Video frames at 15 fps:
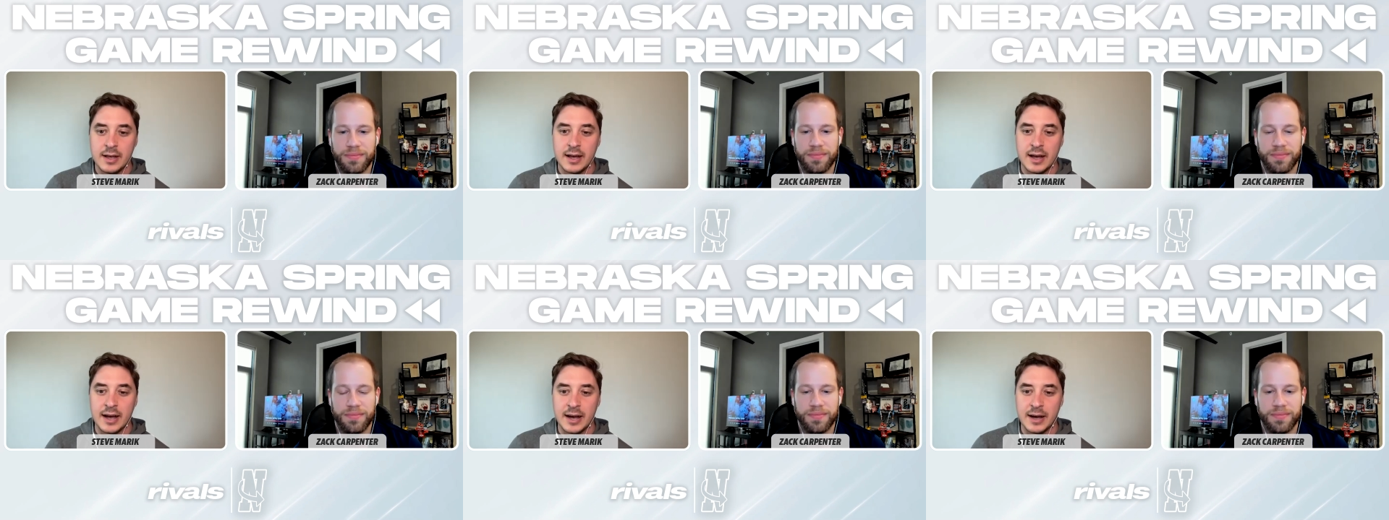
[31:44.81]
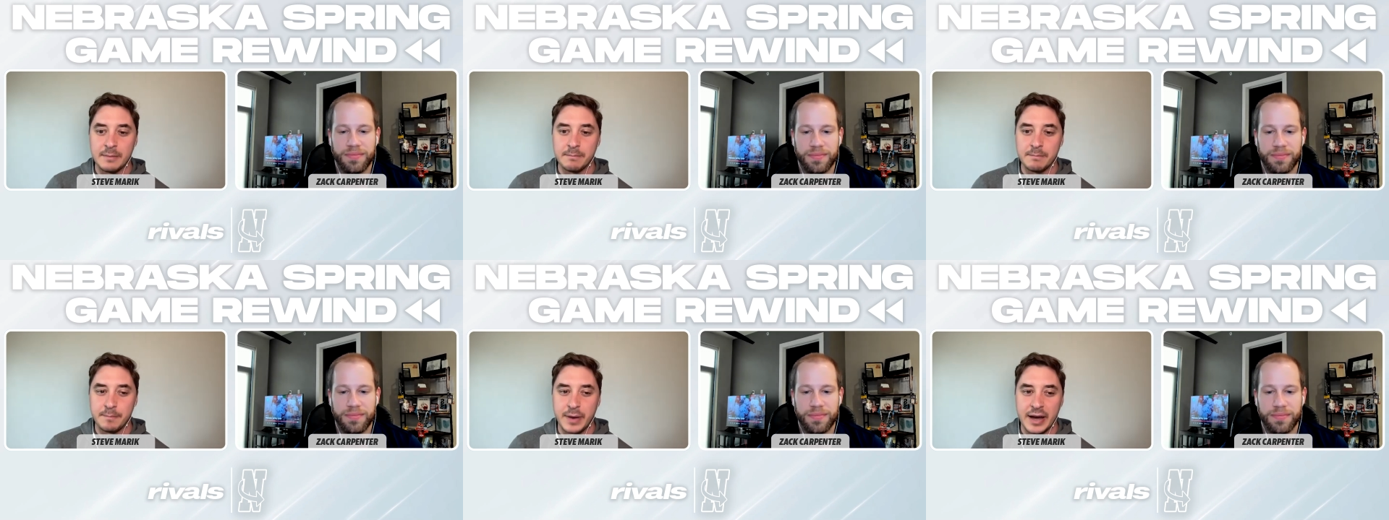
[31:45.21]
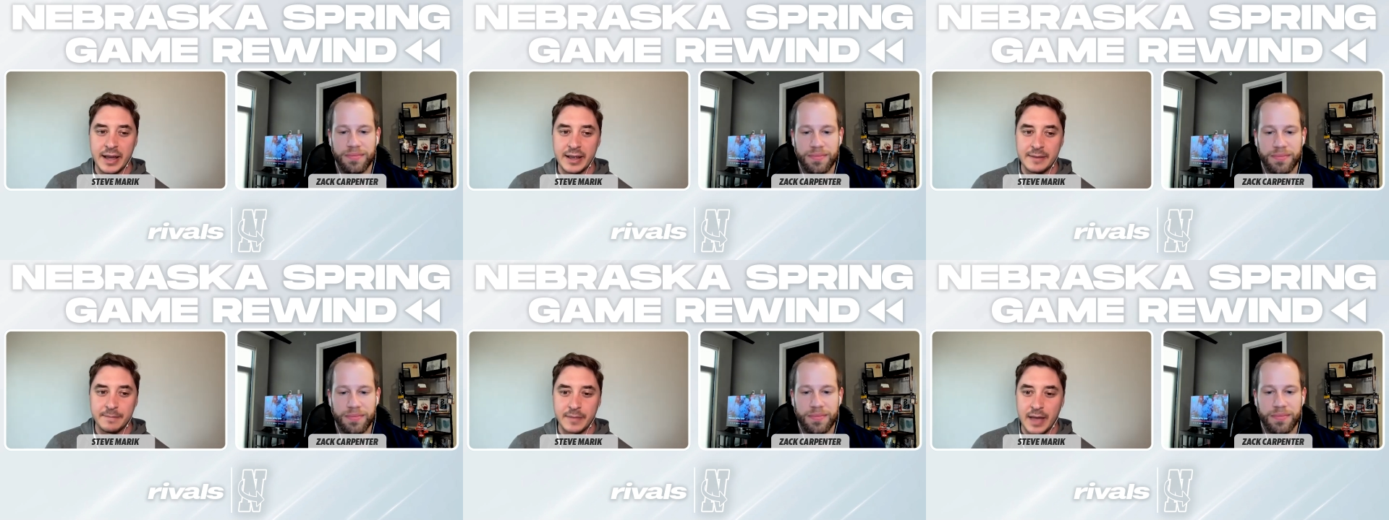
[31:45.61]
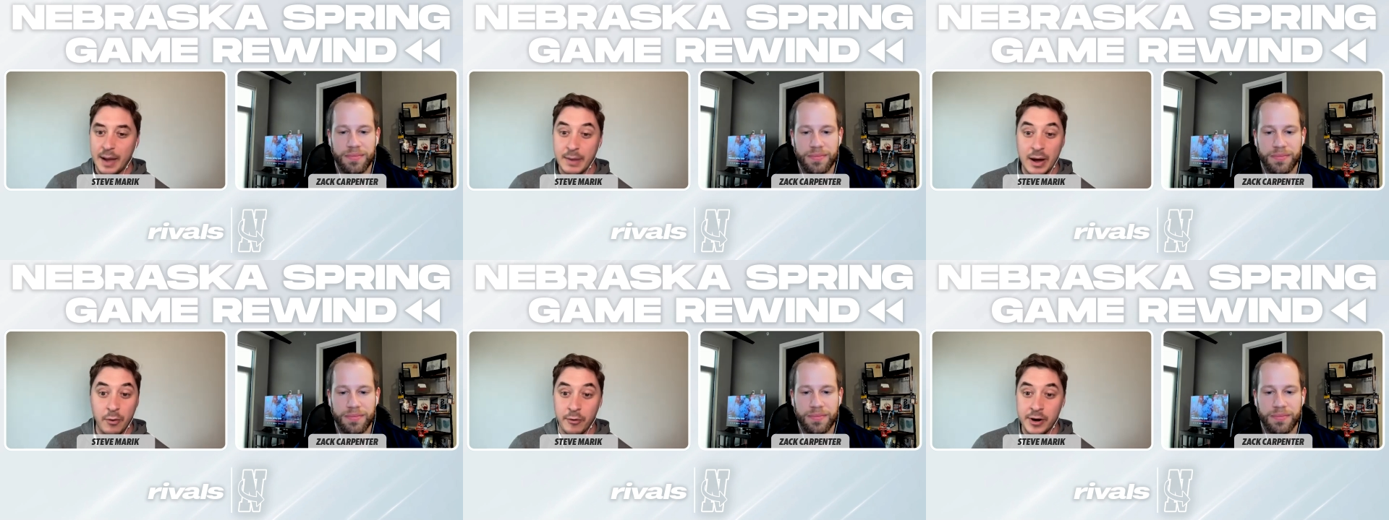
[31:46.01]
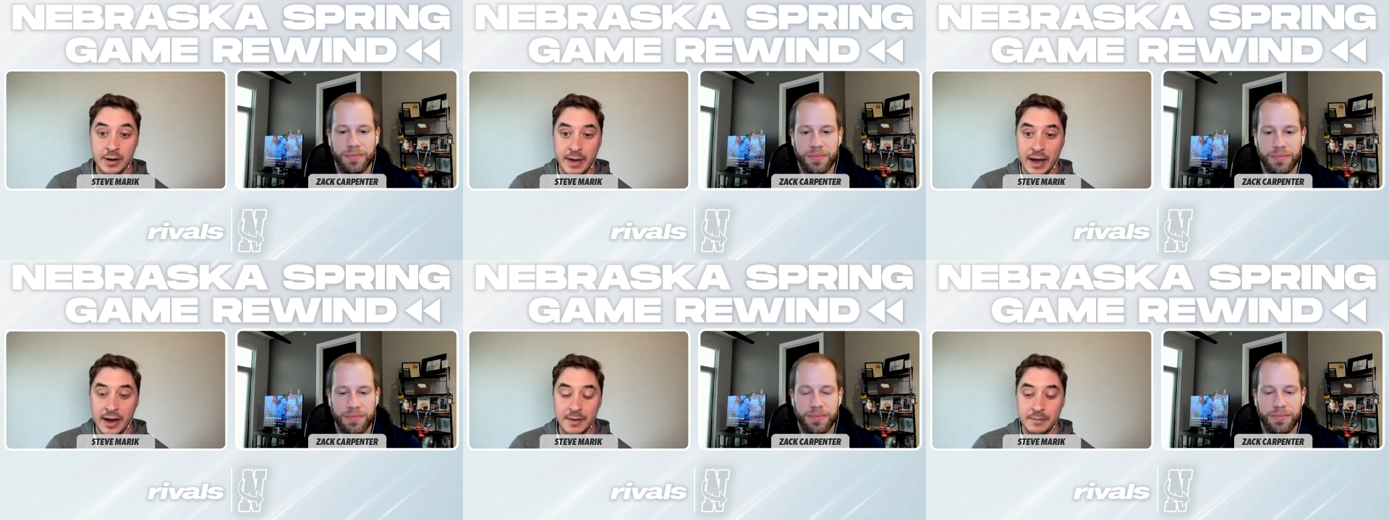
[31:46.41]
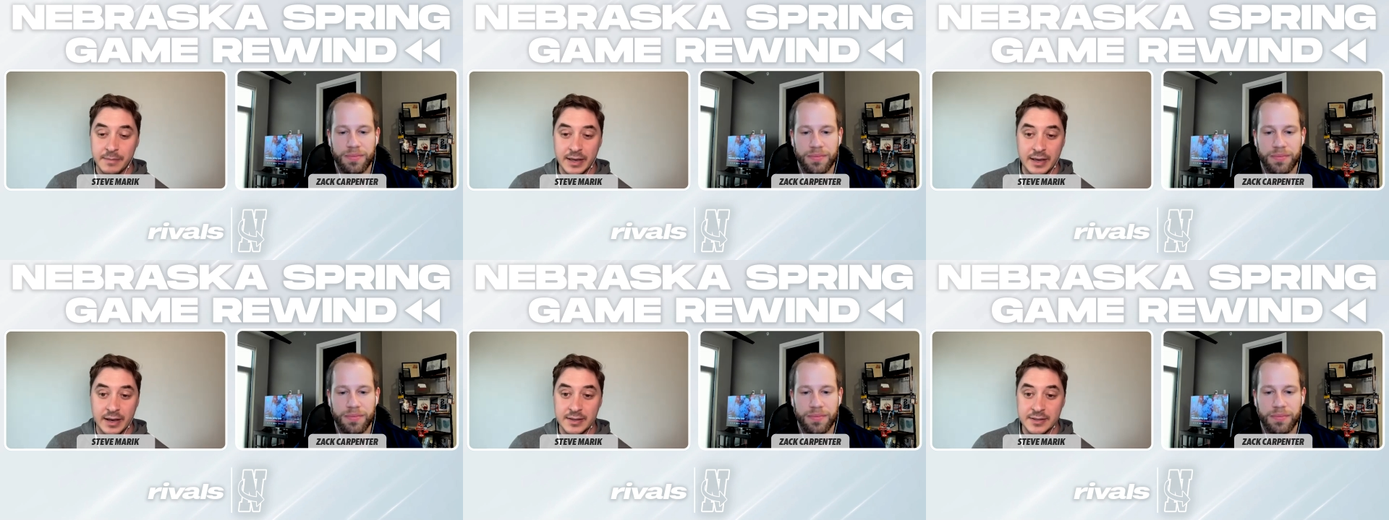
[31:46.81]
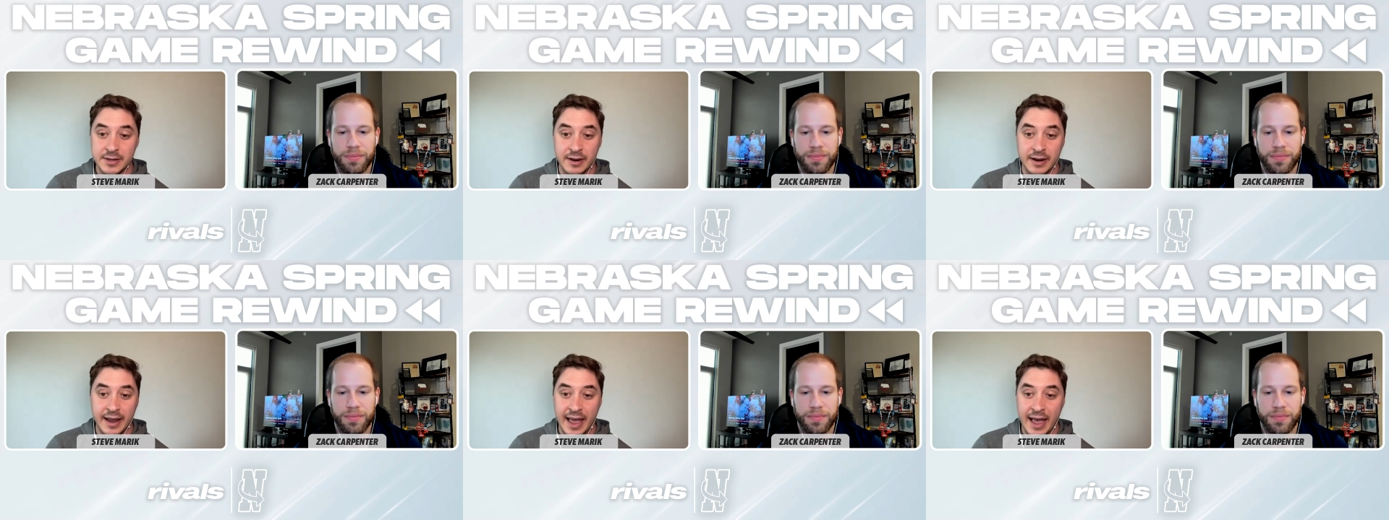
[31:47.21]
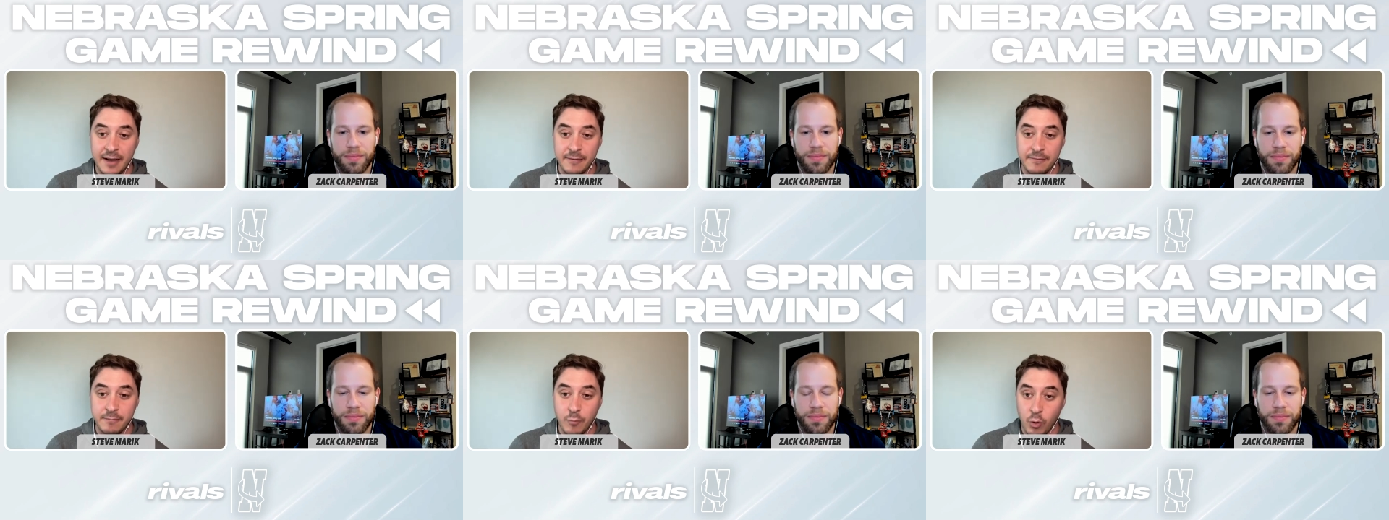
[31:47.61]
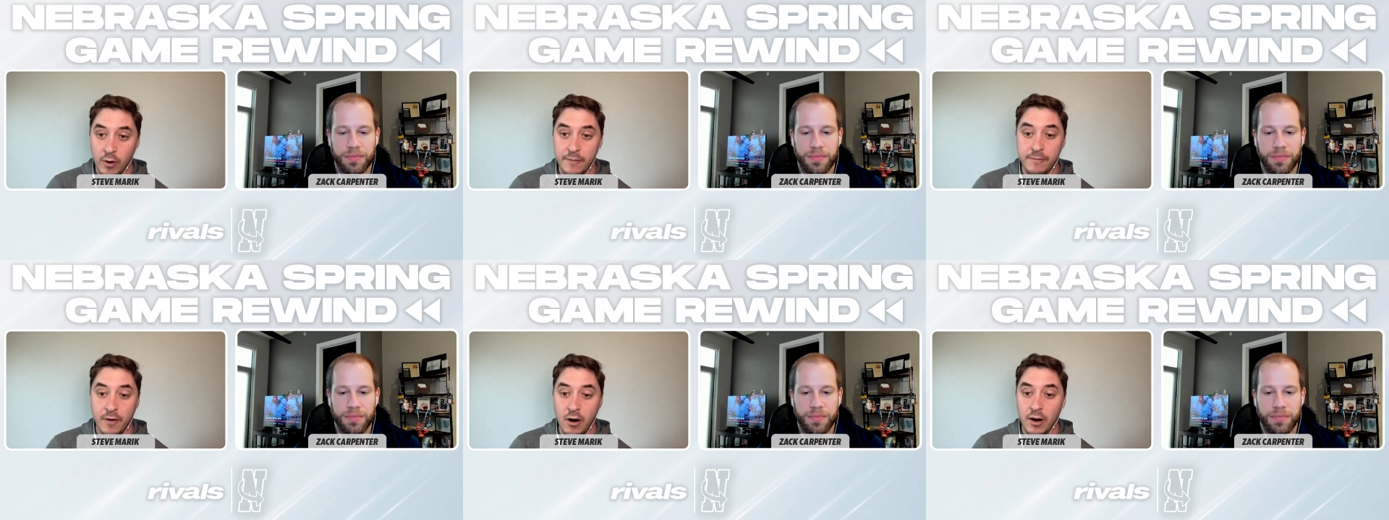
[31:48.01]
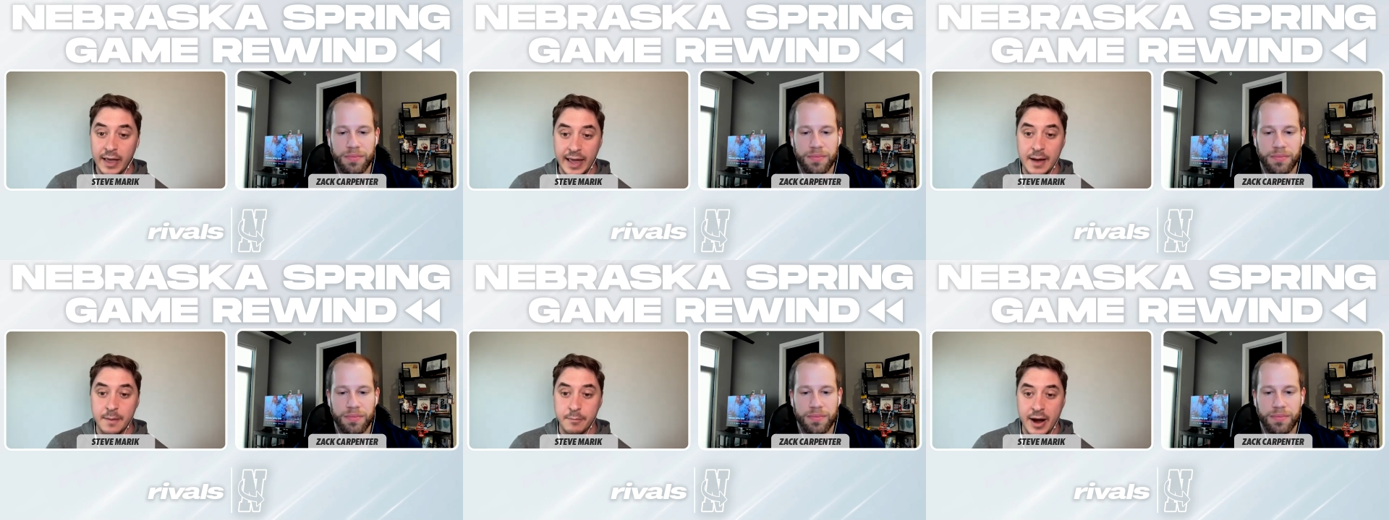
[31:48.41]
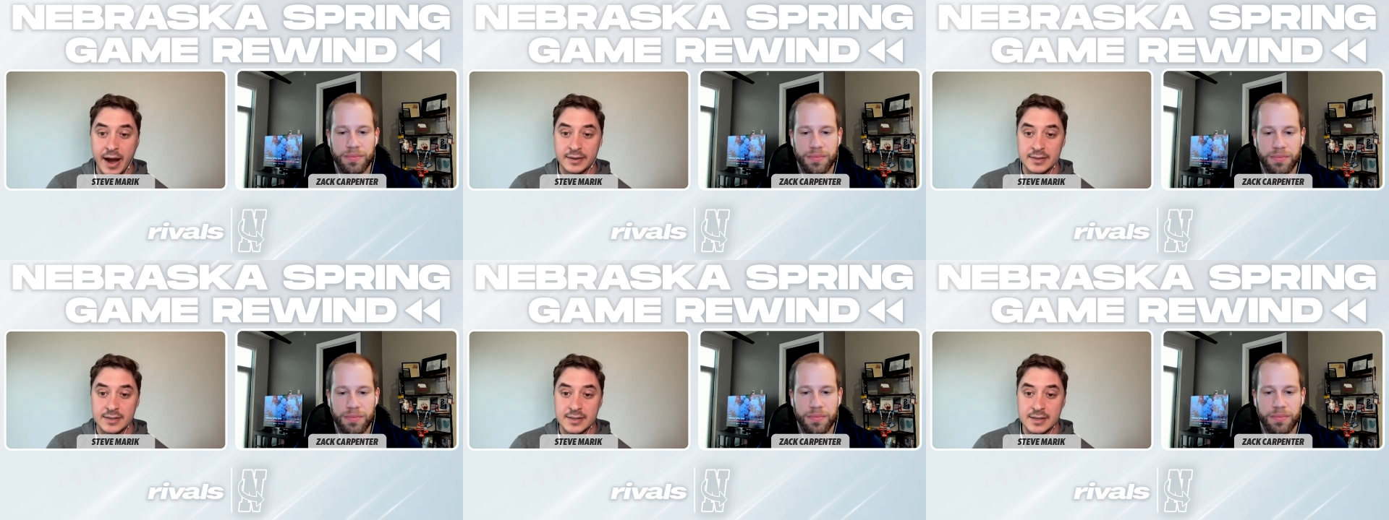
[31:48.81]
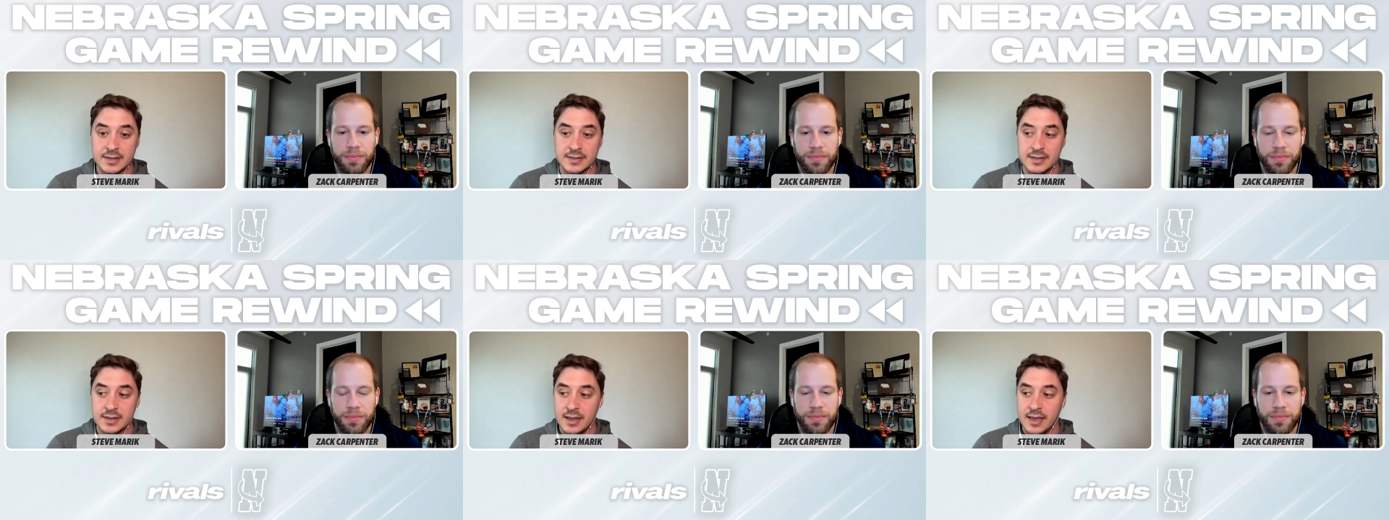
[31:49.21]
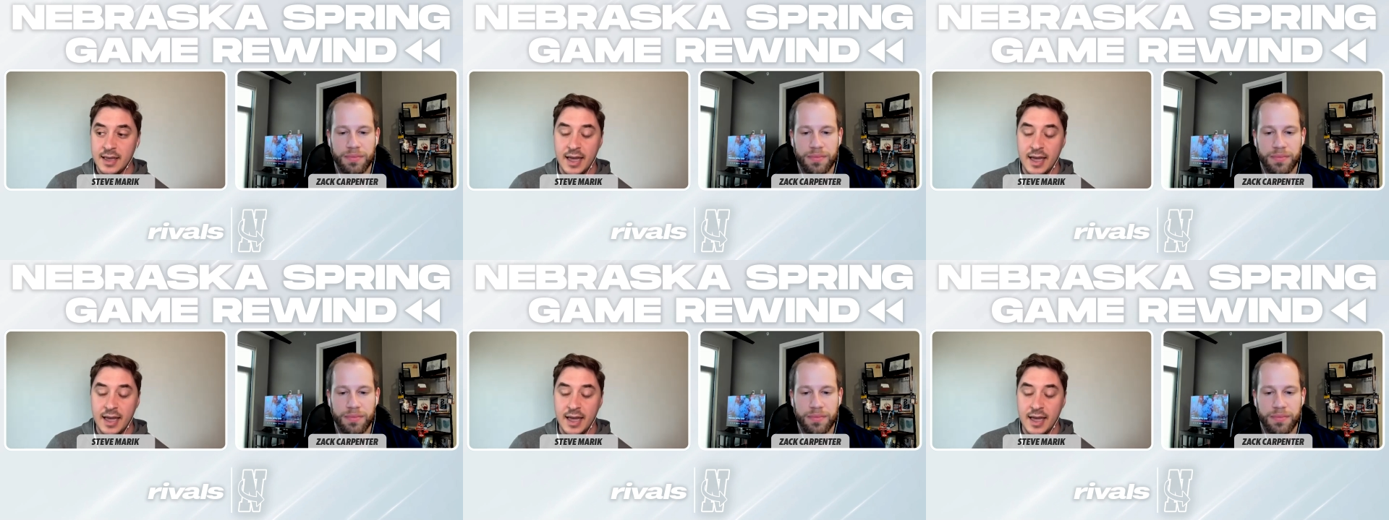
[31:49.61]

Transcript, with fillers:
Speaker 1: Um, but I'm not worried about it because you're going to have more fall camp practices.